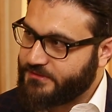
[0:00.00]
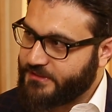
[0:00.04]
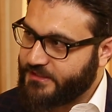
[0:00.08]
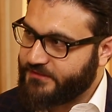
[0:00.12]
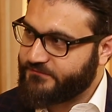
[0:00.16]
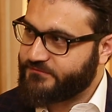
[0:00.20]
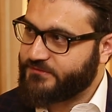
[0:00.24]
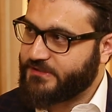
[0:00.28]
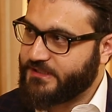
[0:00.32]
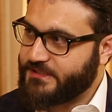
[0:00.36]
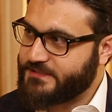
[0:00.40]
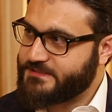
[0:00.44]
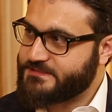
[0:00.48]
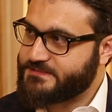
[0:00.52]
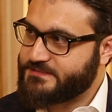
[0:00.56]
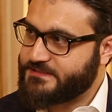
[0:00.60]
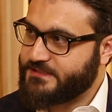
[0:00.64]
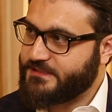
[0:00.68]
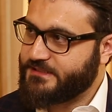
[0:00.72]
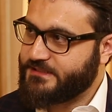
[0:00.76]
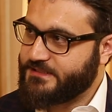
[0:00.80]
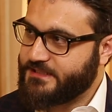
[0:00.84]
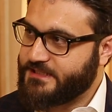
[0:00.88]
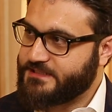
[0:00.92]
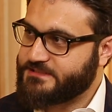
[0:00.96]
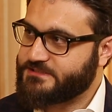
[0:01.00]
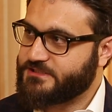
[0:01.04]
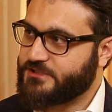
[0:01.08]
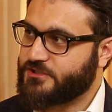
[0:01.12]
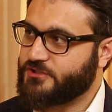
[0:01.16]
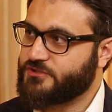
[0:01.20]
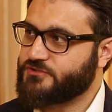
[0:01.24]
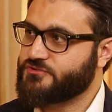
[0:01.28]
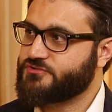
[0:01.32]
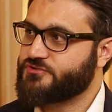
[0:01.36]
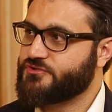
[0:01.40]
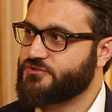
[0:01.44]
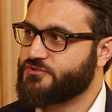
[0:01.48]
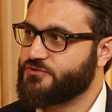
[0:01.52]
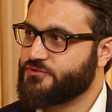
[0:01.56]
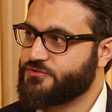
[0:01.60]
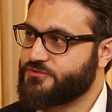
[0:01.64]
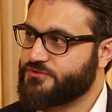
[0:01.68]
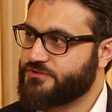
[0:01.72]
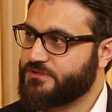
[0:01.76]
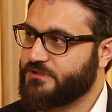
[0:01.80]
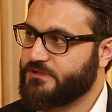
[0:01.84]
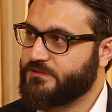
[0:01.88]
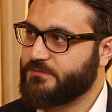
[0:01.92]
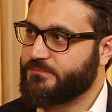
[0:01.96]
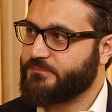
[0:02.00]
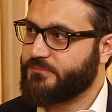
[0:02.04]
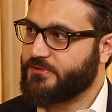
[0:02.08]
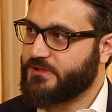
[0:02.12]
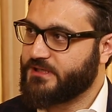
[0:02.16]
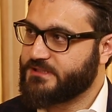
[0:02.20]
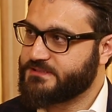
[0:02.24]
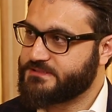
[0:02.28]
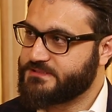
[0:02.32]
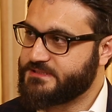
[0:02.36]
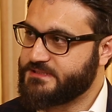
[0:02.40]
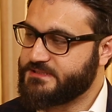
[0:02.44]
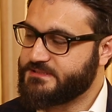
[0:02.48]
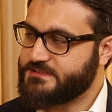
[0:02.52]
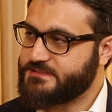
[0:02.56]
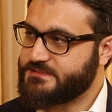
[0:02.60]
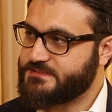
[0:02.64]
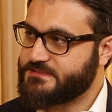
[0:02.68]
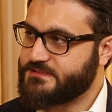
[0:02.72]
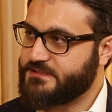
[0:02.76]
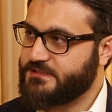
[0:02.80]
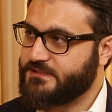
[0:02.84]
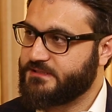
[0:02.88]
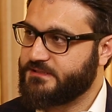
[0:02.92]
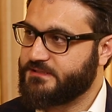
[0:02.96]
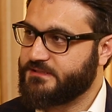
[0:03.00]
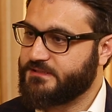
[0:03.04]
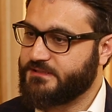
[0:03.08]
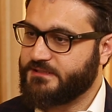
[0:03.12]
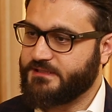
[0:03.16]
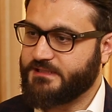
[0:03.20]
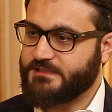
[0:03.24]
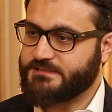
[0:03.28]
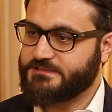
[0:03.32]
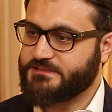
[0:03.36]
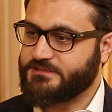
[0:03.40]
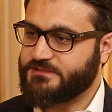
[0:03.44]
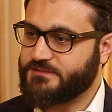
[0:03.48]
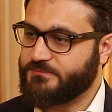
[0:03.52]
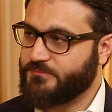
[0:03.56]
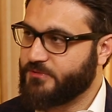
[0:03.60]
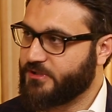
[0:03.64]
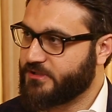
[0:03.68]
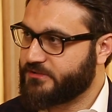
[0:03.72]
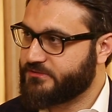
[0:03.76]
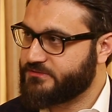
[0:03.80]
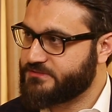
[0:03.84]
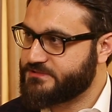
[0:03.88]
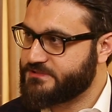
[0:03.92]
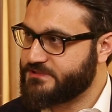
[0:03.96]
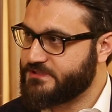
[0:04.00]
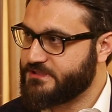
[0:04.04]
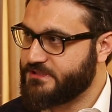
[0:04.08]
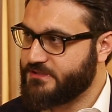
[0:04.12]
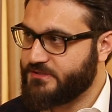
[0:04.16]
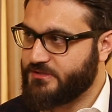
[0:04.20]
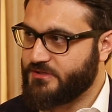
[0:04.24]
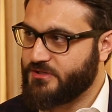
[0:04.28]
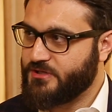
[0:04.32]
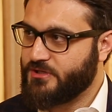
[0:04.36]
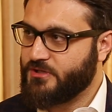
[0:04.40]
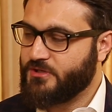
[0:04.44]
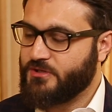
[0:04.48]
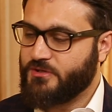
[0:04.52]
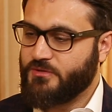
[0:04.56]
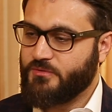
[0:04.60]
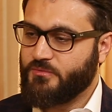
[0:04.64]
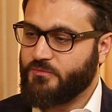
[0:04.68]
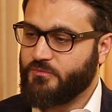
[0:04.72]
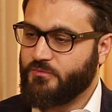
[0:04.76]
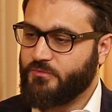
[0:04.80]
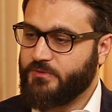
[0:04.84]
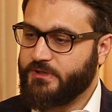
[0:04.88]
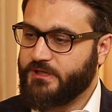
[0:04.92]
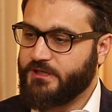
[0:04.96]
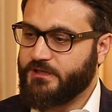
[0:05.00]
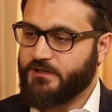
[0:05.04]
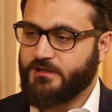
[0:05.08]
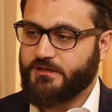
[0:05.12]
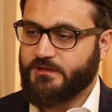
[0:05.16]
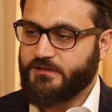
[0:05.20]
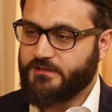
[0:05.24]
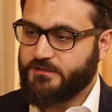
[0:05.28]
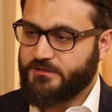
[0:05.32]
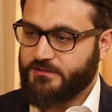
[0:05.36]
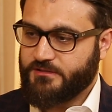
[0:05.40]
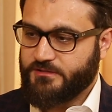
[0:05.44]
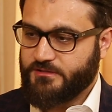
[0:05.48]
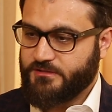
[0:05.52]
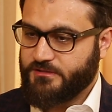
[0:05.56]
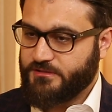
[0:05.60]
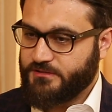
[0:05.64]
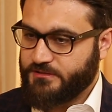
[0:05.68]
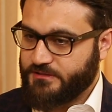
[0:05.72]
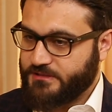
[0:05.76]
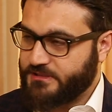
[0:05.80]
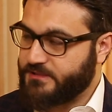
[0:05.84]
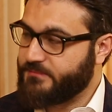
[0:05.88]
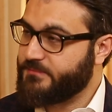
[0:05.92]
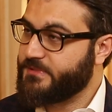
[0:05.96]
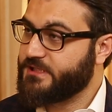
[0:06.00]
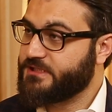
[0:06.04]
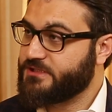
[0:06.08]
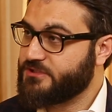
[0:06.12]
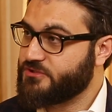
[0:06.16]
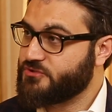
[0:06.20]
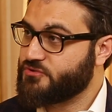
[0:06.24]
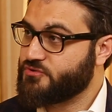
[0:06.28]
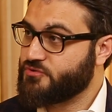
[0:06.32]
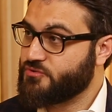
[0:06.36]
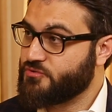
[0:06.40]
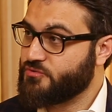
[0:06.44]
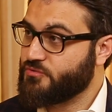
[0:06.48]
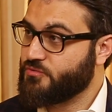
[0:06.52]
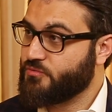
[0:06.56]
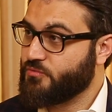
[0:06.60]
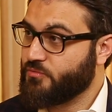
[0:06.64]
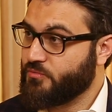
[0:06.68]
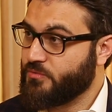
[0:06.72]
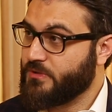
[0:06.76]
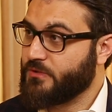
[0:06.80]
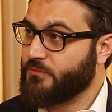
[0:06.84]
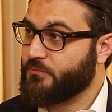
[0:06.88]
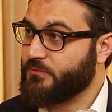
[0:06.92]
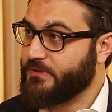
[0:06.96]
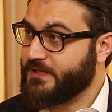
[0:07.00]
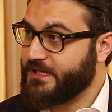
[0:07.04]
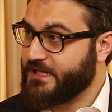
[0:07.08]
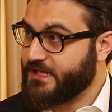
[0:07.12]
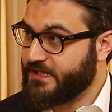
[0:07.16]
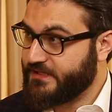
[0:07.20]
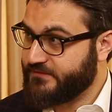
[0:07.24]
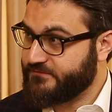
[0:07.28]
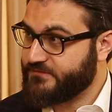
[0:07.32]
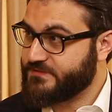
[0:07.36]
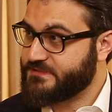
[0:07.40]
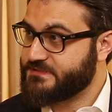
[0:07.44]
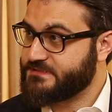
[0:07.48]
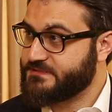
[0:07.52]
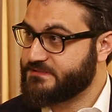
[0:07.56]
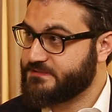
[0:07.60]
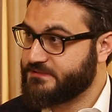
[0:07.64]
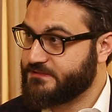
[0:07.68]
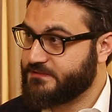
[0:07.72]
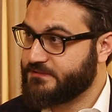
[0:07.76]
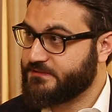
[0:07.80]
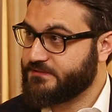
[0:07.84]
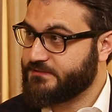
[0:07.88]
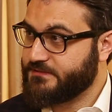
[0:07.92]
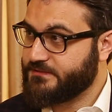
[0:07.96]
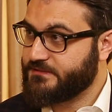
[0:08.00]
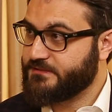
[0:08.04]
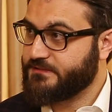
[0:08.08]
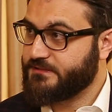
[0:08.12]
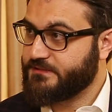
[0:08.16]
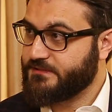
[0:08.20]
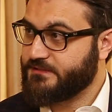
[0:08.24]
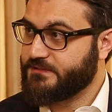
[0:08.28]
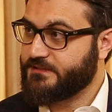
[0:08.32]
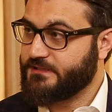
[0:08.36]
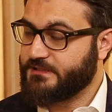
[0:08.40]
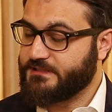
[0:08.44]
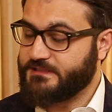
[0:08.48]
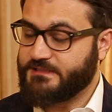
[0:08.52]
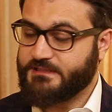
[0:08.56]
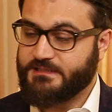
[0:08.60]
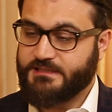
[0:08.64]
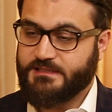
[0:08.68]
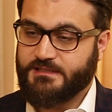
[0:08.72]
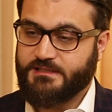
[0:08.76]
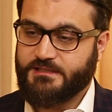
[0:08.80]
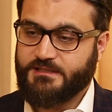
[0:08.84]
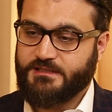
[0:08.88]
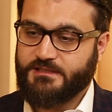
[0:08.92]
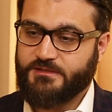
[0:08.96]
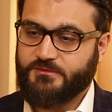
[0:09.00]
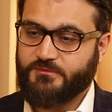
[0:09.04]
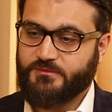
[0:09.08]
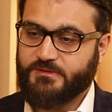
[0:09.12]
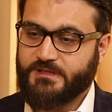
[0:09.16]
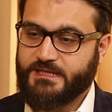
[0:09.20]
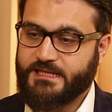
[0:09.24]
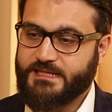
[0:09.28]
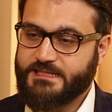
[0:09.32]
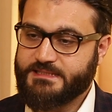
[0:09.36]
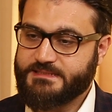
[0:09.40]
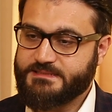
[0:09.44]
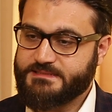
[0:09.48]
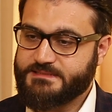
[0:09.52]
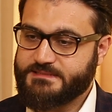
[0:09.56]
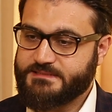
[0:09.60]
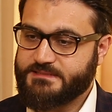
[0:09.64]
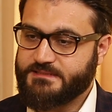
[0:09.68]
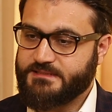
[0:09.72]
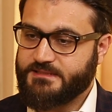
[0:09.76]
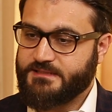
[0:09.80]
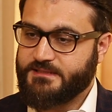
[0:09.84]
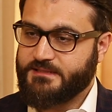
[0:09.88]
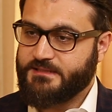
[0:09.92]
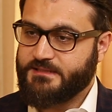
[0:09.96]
Afghanistan has a constitutional process. As a democracy, we are committed to what we have at our hands.